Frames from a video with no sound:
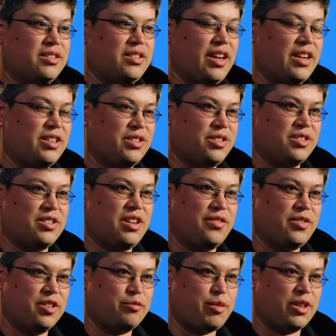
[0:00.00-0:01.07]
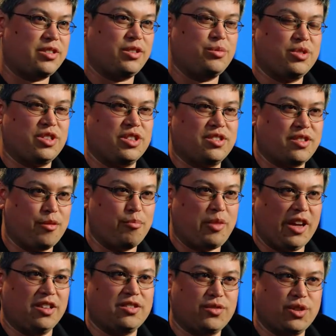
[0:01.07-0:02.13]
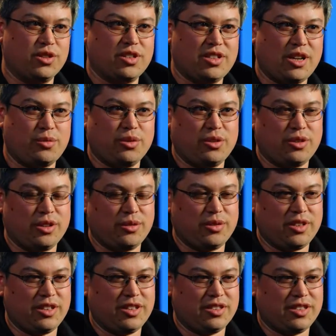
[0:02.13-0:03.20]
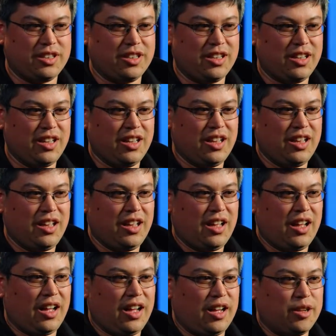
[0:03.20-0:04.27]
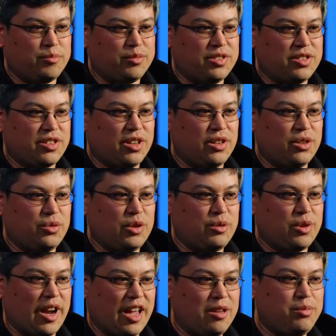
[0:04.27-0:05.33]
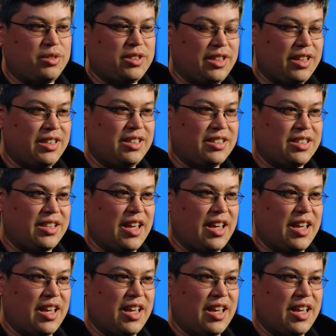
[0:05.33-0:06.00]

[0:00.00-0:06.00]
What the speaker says: technical stuff, especially with just the base version that we're only releasing. So we were able to get it into